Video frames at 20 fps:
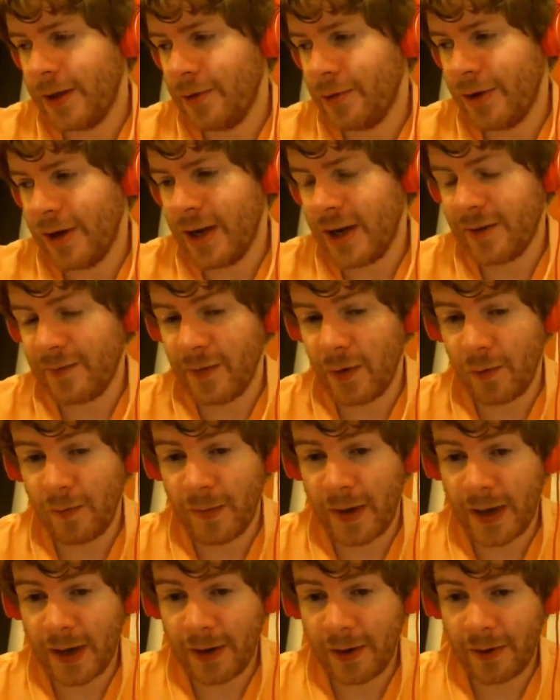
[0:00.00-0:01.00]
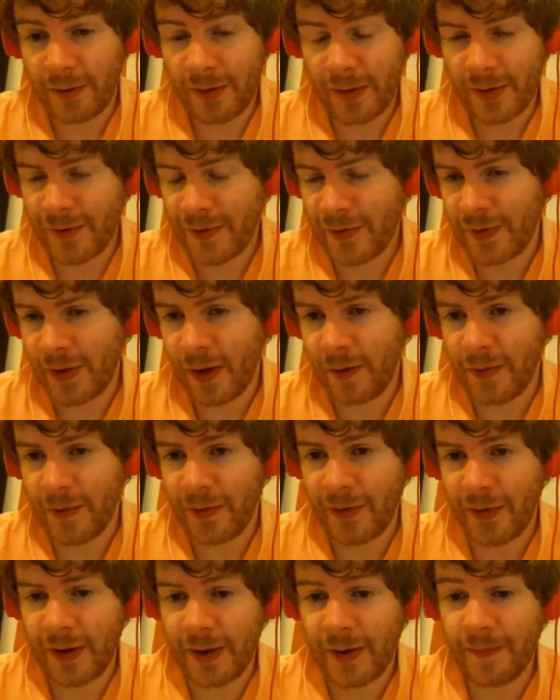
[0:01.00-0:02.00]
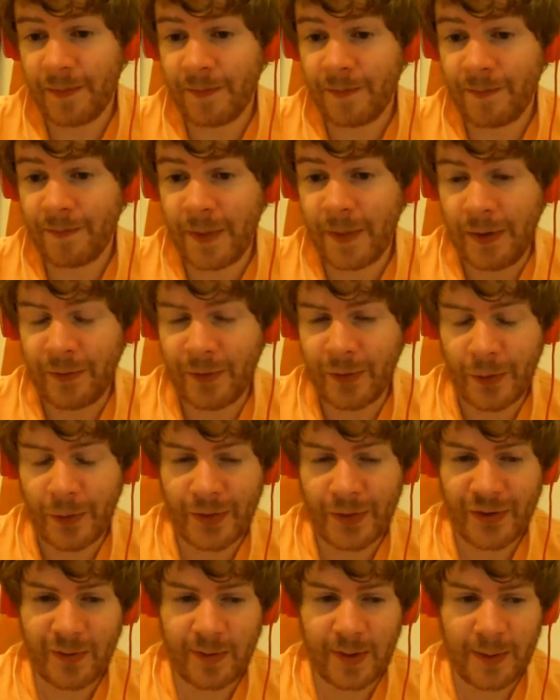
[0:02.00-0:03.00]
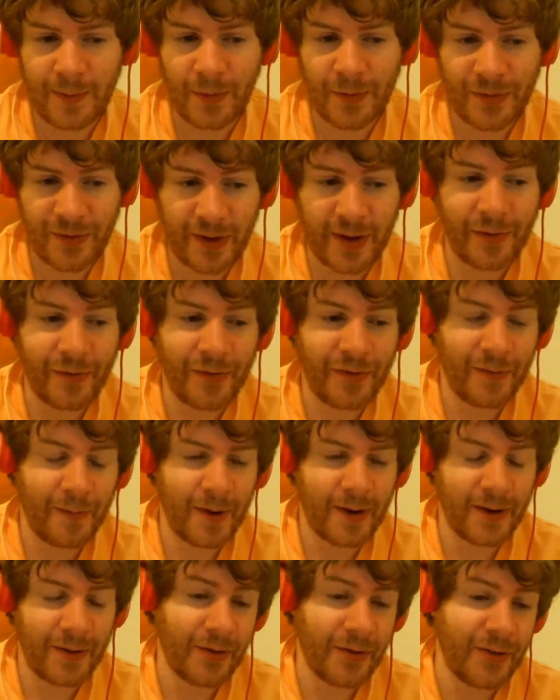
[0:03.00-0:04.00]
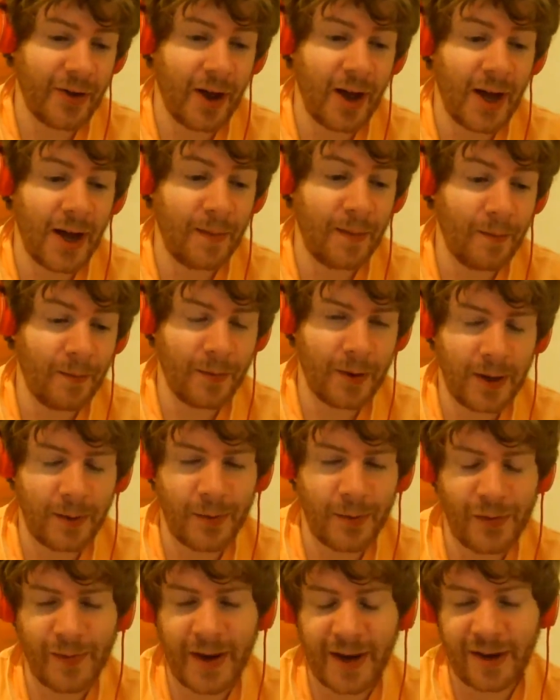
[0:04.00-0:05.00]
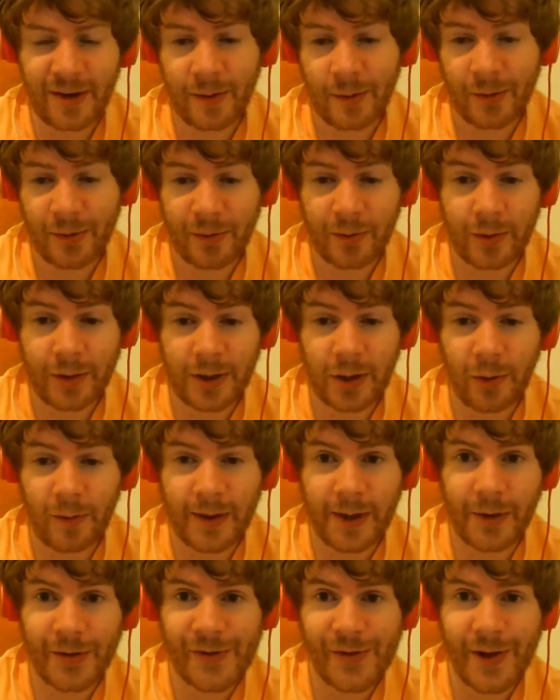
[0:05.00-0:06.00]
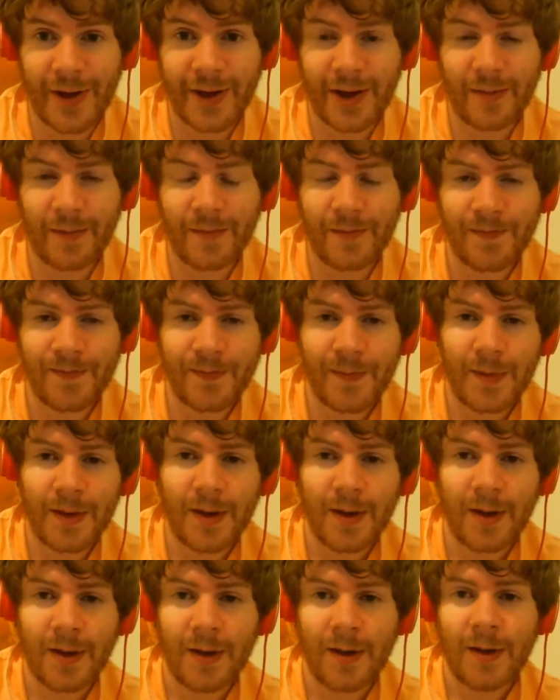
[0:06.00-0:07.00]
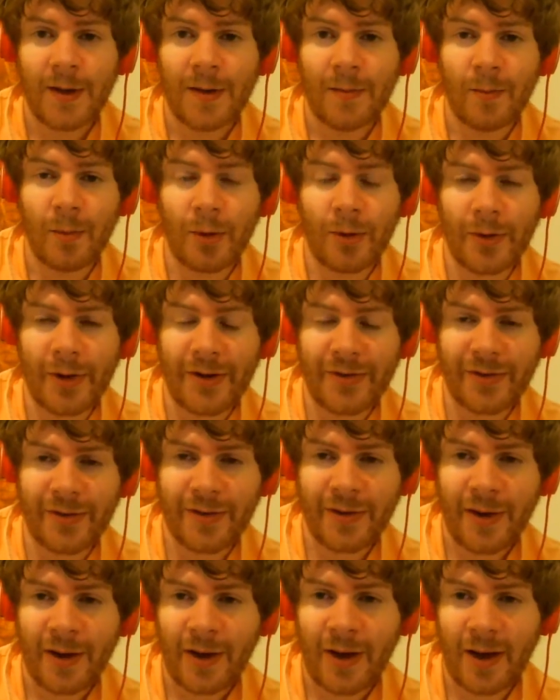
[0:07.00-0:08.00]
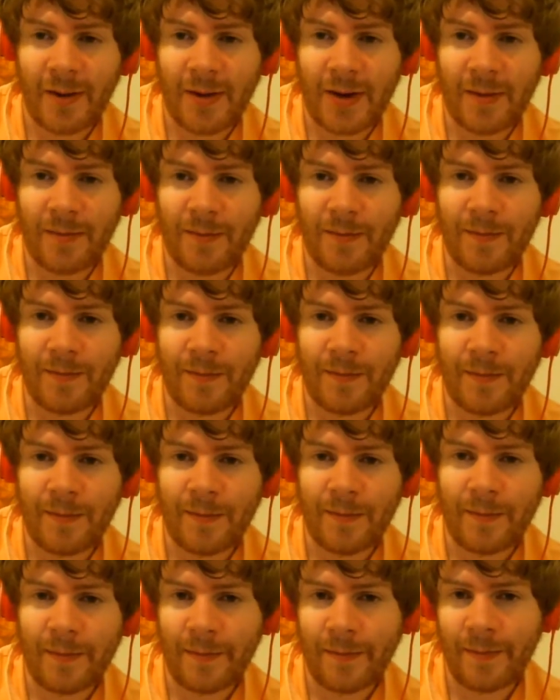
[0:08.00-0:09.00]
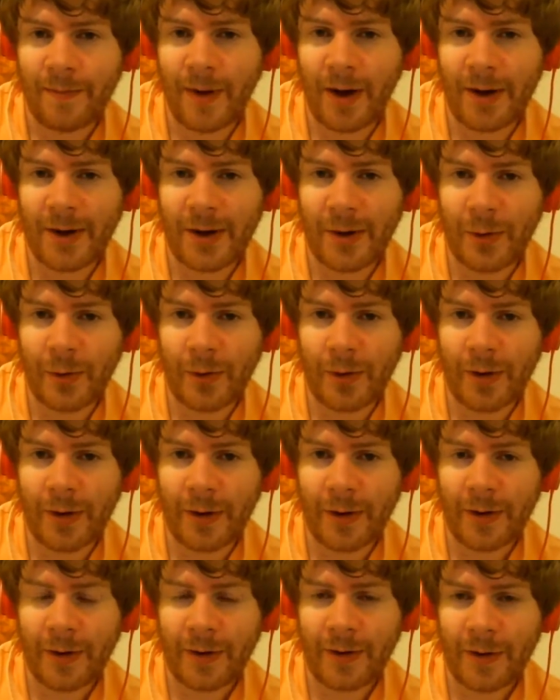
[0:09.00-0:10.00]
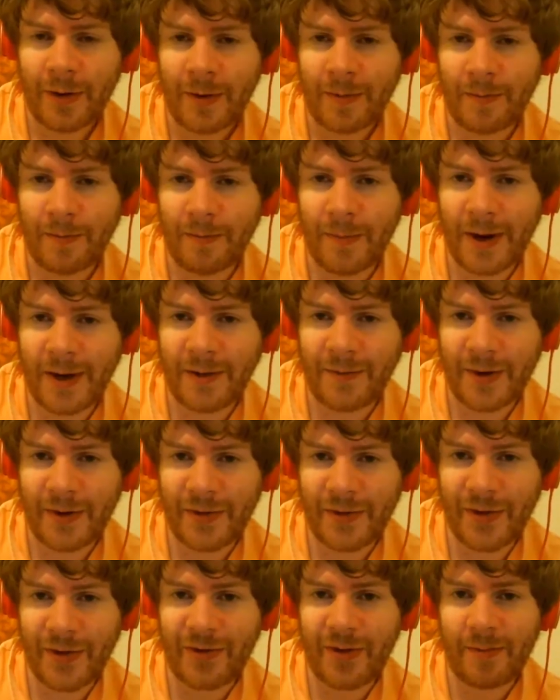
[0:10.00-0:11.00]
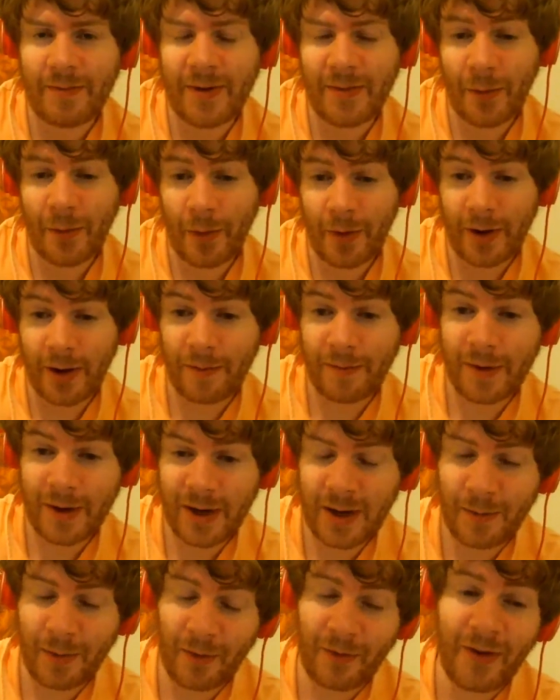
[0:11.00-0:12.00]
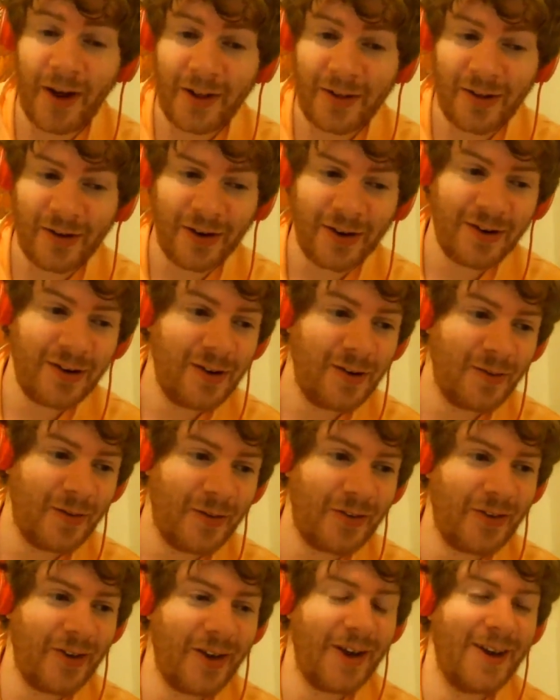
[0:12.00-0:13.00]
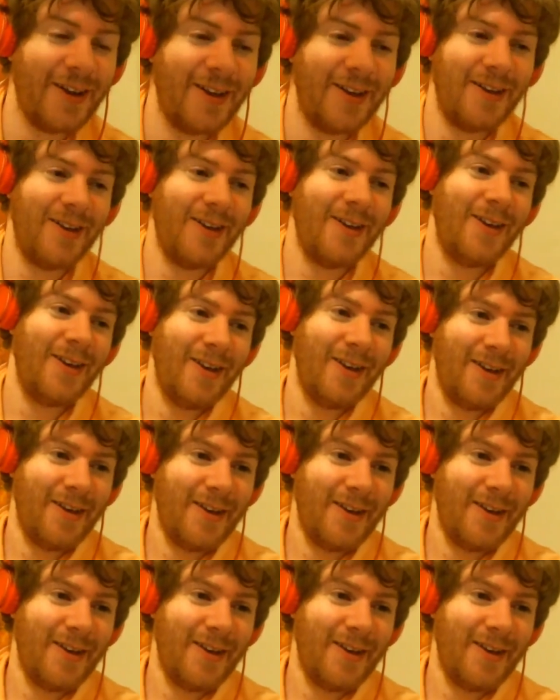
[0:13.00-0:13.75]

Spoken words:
Just really unique filmmaker that's obviously influenced people since, but at the time when he was making it, there was really nobody else like him. More or less, I mean, body horror might have existed before him, but he perfected it, we'll say.